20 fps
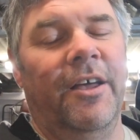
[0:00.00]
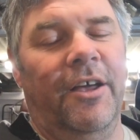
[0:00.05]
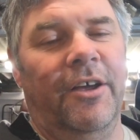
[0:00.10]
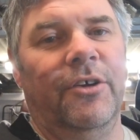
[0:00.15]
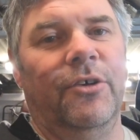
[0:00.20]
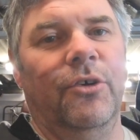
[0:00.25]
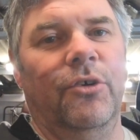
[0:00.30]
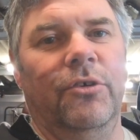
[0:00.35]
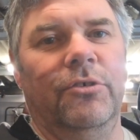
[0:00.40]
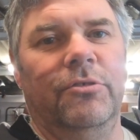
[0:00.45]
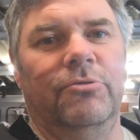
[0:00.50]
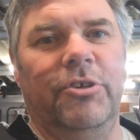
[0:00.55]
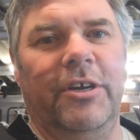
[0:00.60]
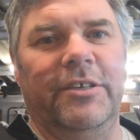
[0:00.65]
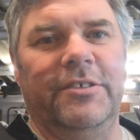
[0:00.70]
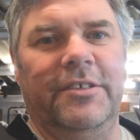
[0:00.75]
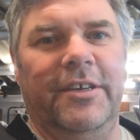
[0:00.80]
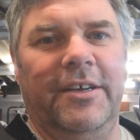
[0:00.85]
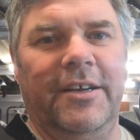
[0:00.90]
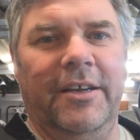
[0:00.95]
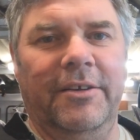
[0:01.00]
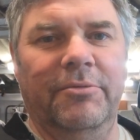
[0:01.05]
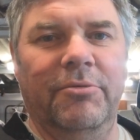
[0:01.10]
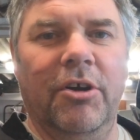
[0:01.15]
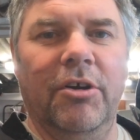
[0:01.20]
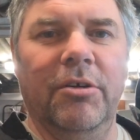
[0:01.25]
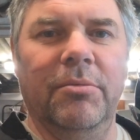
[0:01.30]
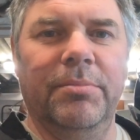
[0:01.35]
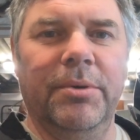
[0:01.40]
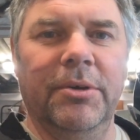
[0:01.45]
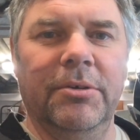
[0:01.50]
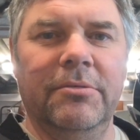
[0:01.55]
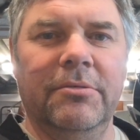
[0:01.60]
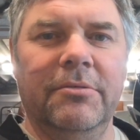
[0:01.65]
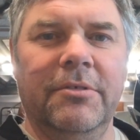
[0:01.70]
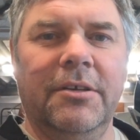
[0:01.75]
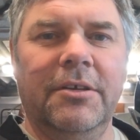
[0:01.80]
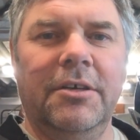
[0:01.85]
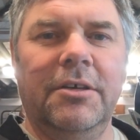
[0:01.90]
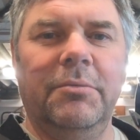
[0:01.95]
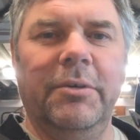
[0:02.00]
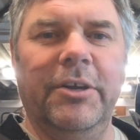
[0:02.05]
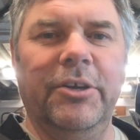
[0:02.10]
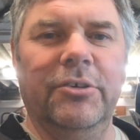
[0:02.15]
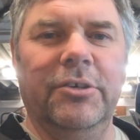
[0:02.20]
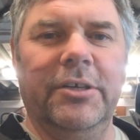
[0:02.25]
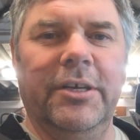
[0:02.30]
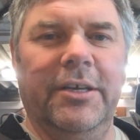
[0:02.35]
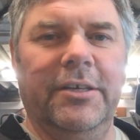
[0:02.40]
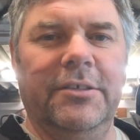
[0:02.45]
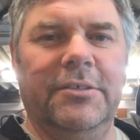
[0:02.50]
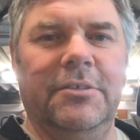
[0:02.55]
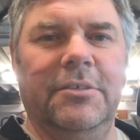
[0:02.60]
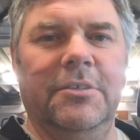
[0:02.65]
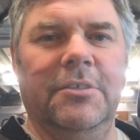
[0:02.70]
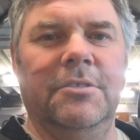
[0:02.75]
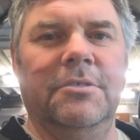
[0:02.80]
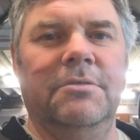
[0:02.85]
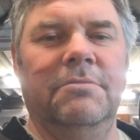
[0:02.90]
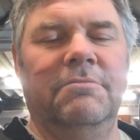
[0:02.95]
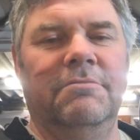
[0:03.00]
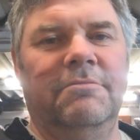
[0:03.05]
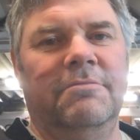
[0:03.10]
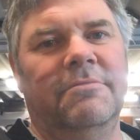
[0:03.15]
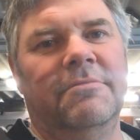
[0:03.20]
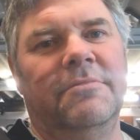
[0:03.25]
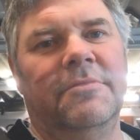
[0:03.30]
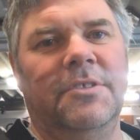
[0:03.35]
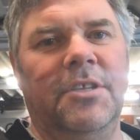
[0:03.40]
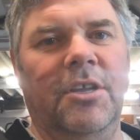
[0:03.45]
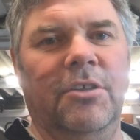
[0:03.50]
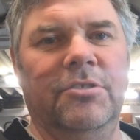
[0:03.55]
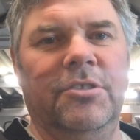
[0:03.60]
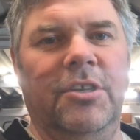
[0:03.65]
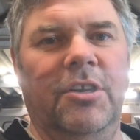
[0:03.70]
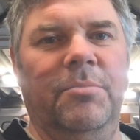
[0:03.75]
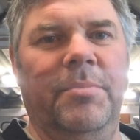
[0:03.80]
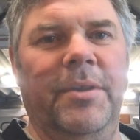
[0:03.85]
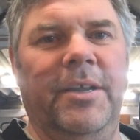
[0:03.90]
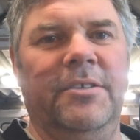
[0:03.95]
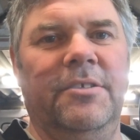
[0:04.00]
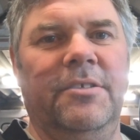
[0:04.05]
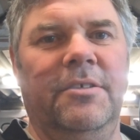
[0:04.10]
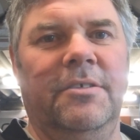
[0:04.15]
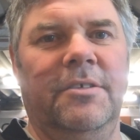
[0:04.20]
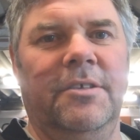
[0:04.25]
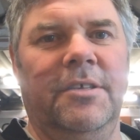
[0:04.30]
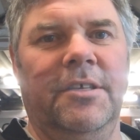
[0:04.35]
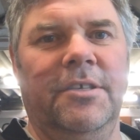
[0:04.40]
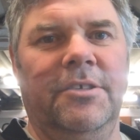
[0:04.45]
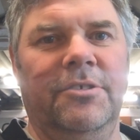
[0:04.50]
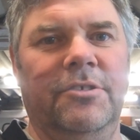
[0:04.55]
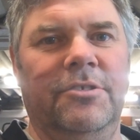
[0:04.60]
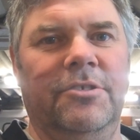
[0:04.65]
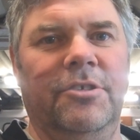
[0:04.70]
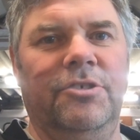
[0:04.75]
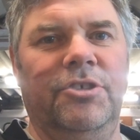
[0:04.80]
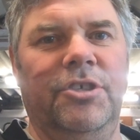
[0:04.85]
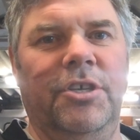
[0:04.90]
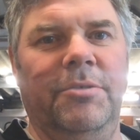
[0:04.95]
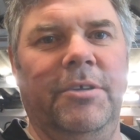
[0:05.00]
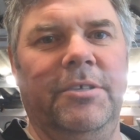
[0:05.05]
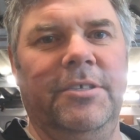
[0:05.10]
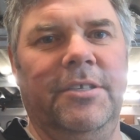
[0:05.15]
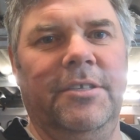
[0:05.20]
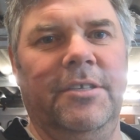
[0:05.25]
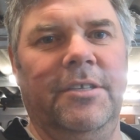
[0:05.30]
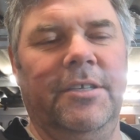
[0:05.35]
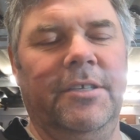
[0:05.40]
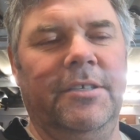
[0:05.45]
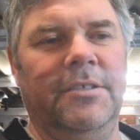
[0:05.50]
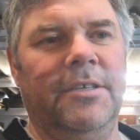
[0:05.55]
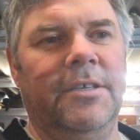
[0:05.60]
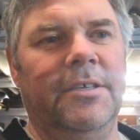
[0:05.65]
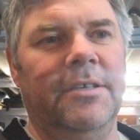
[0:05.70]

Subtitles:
go drastically wrong, but all went okay, so not too bad. Just a chew I didn't need.